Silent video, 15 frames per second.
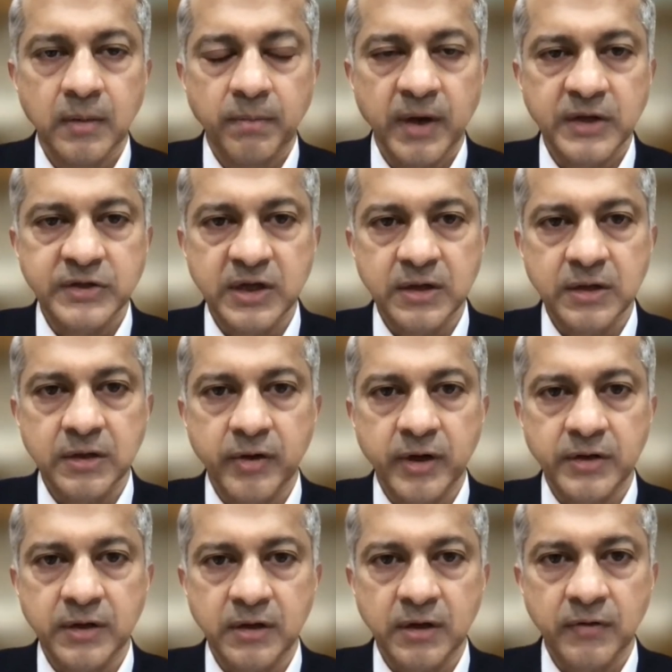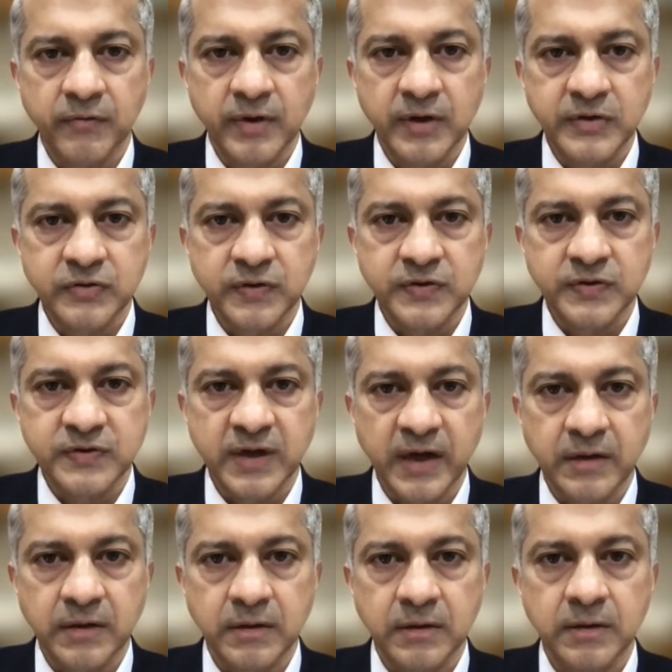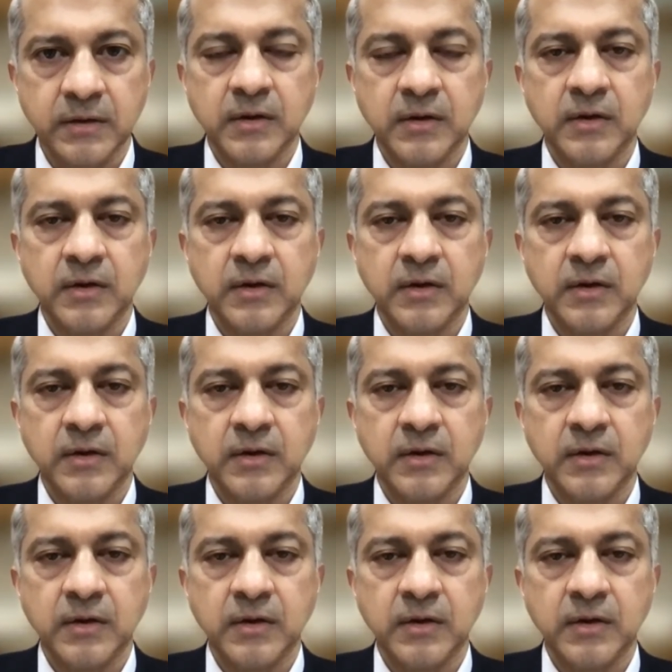by generating a virtuous cycle